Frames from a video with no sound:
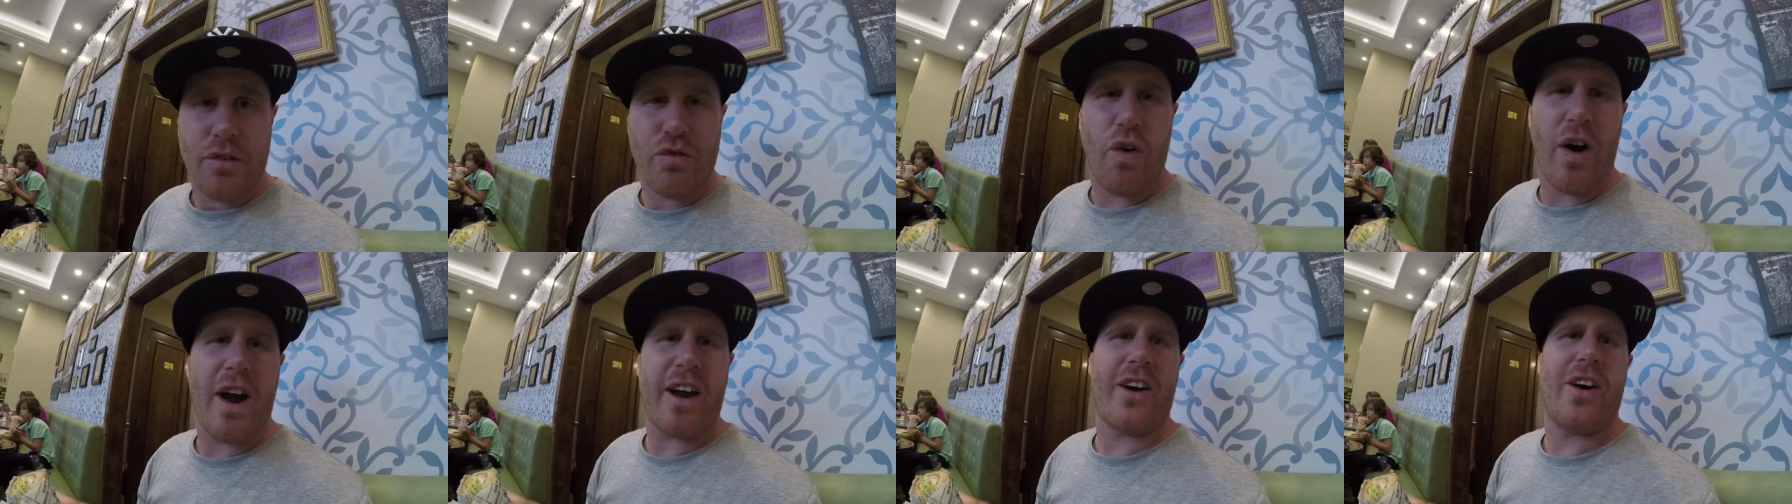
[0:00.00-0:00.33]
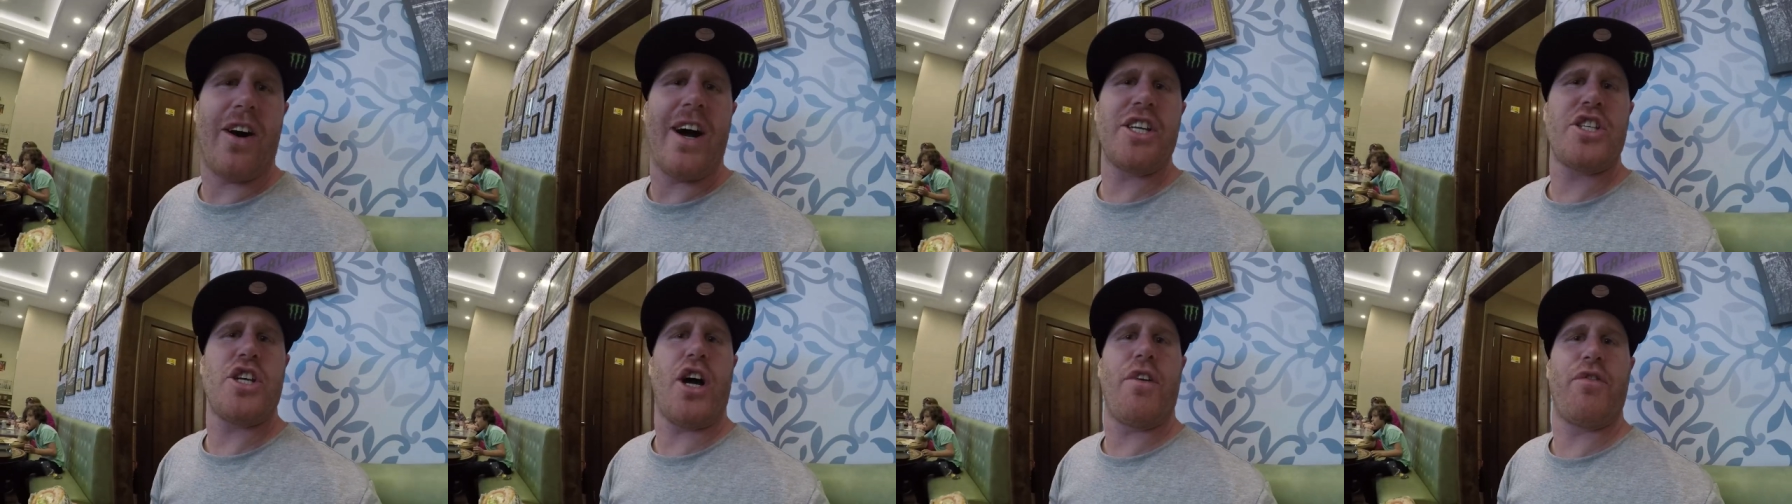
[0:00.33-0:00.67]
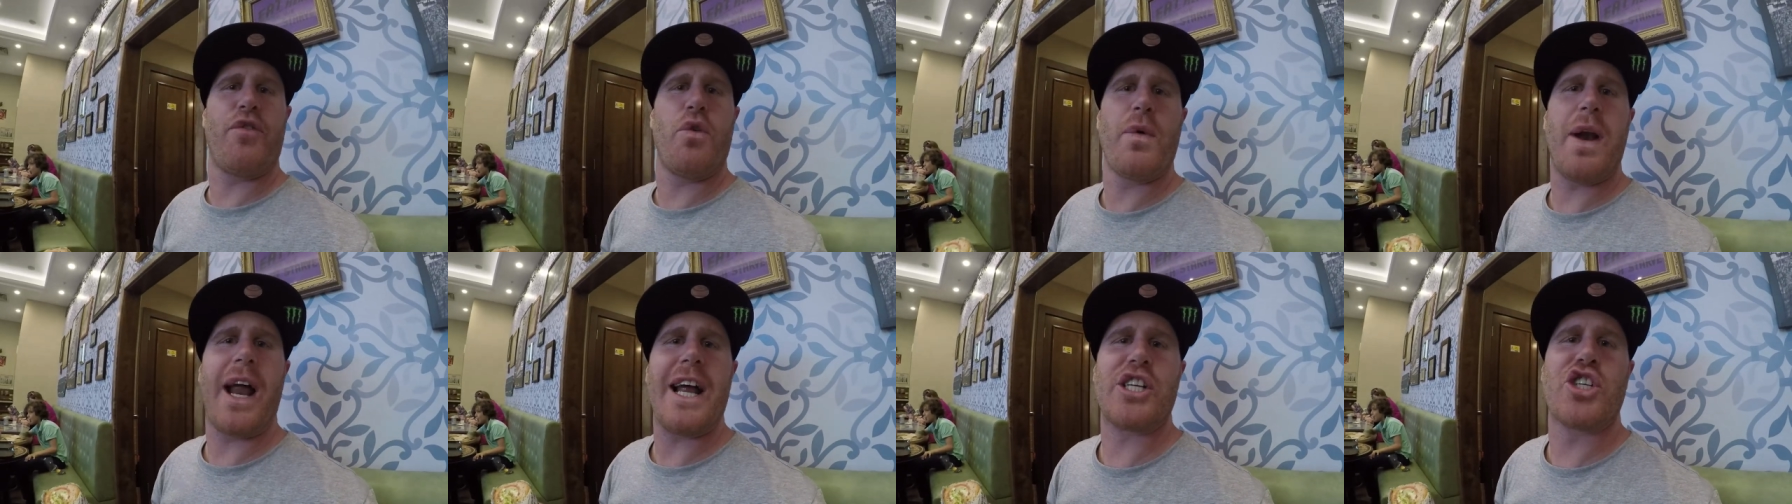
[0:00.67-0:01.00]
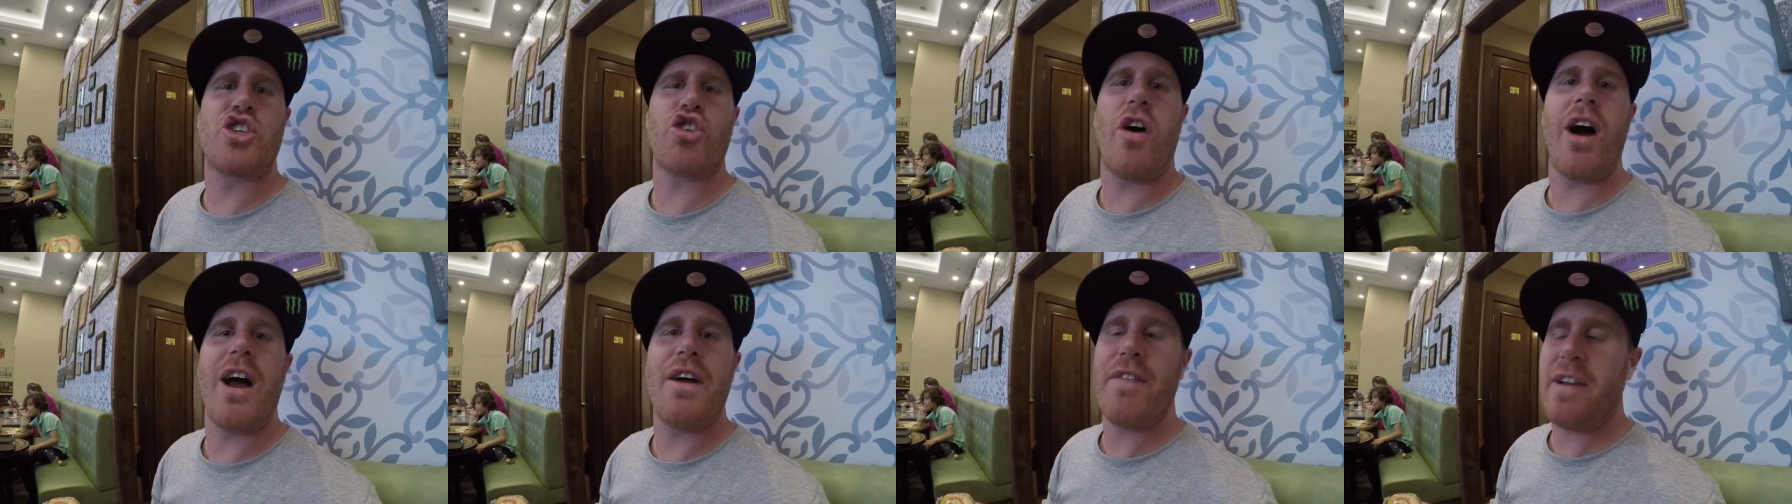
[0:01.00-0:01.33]
Right, guys, after all that
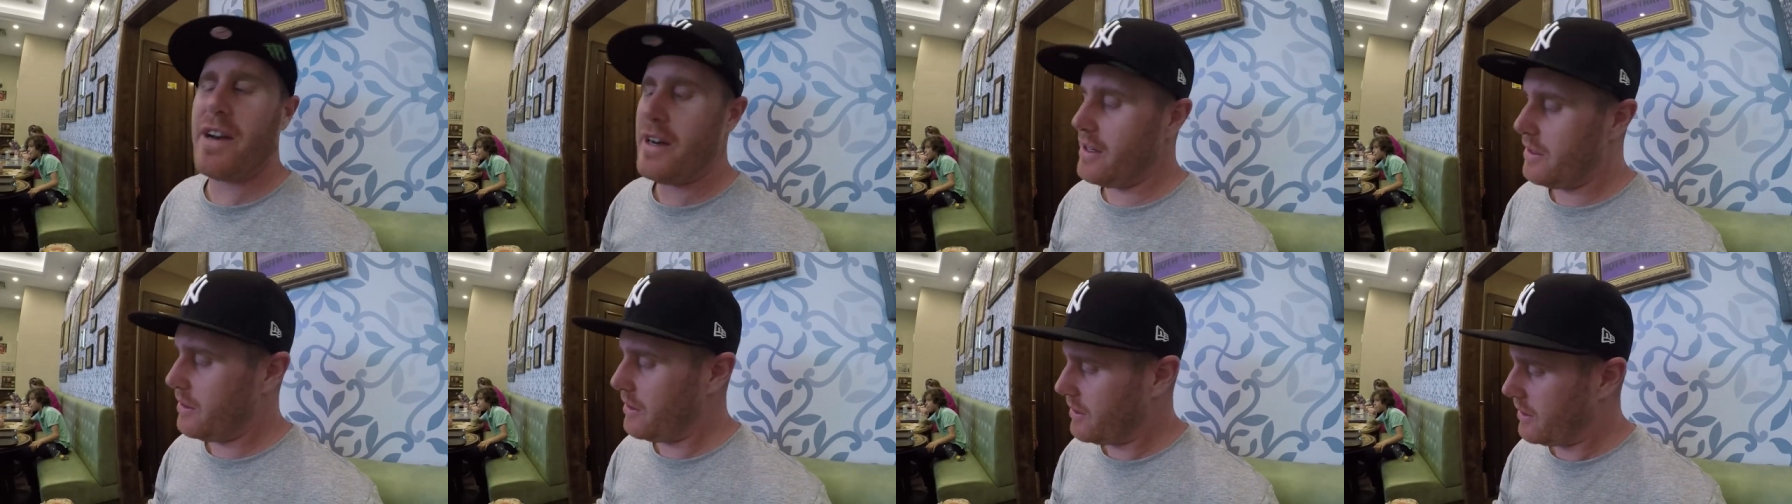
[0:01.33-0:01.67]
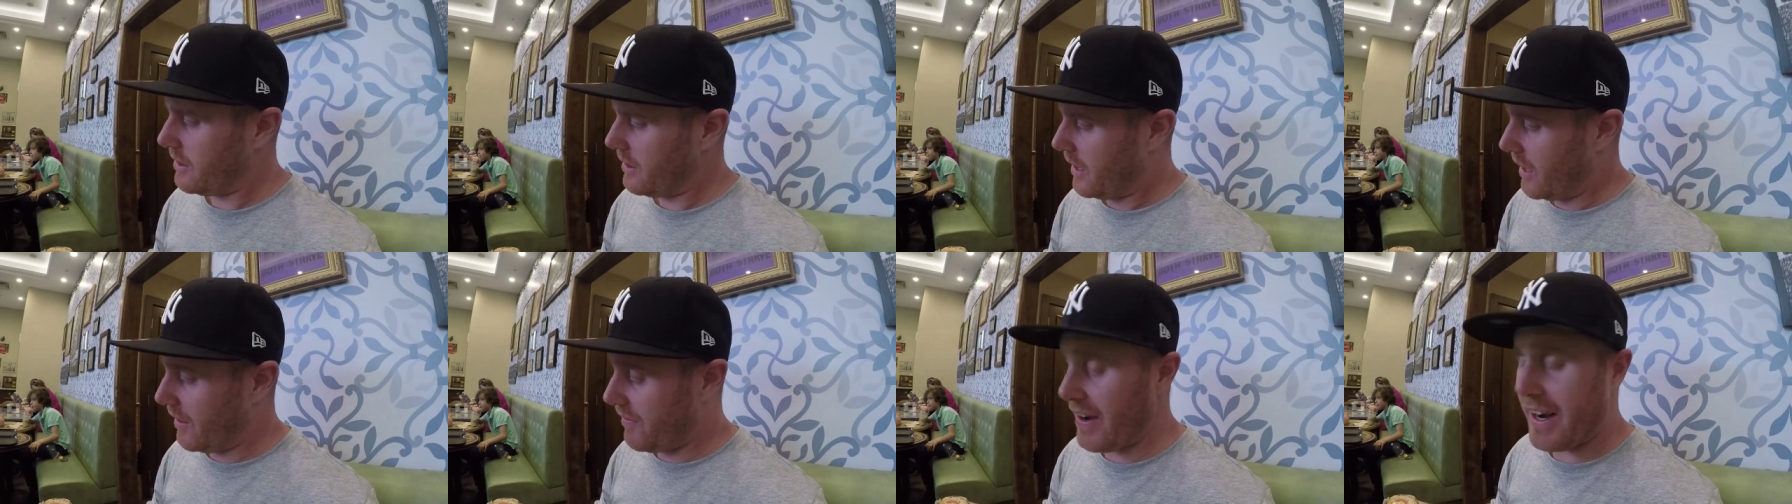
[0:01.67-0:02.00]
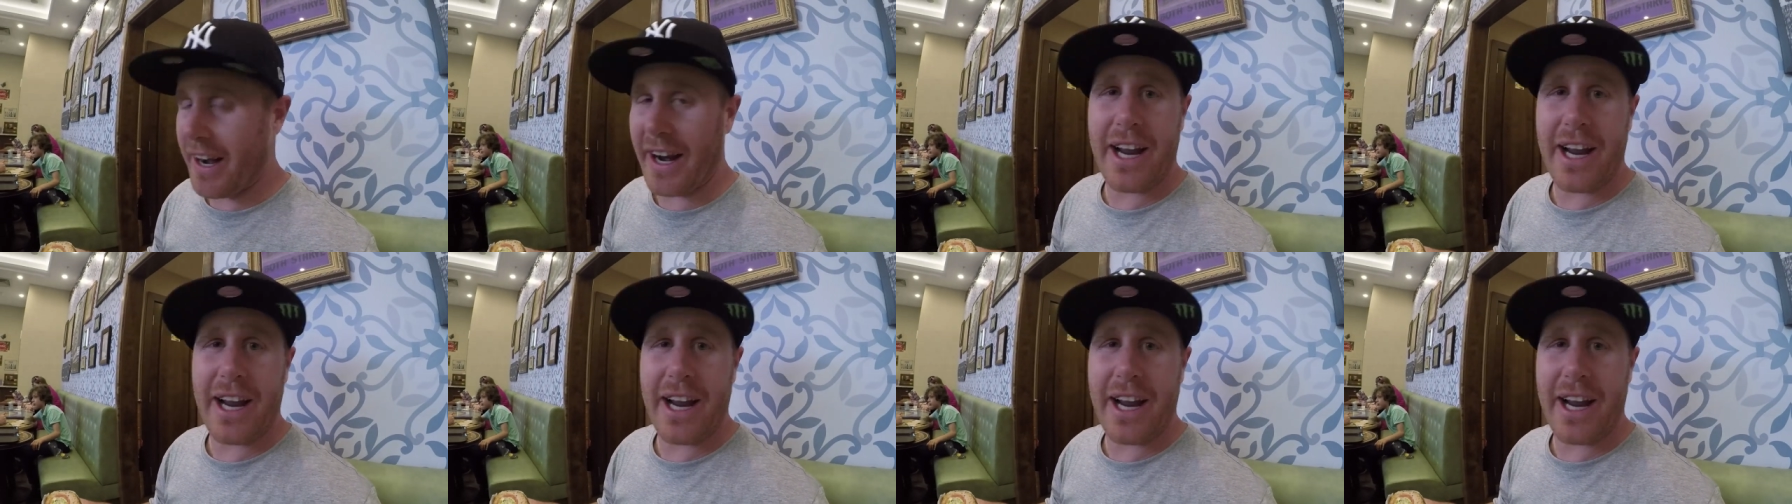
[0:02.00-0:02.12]
driving, I've had